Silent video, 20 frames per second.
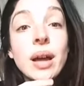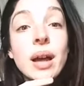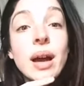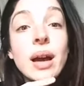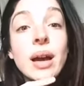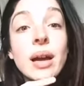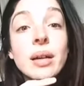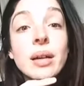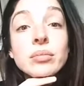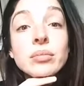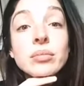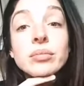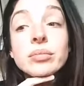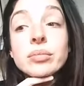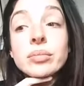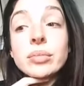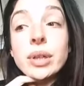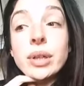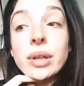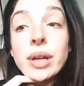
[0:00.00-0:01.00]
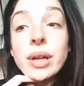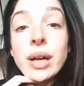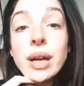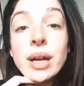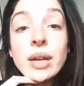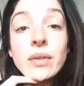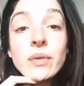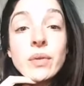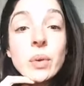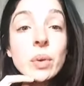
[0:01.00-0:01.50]
Um,
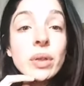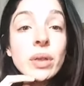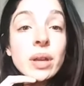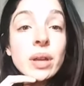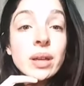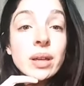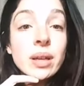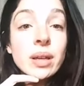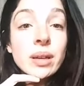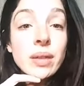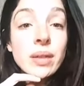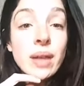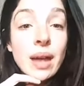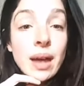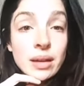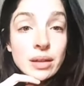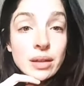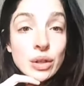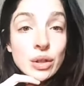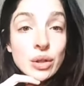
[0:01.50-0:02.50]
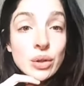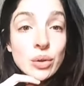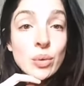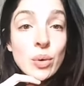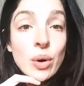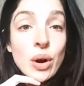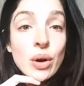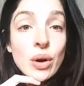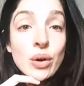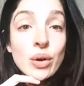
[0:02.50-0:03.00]
and if you were thinking that,
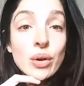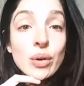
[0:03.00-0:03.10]
you are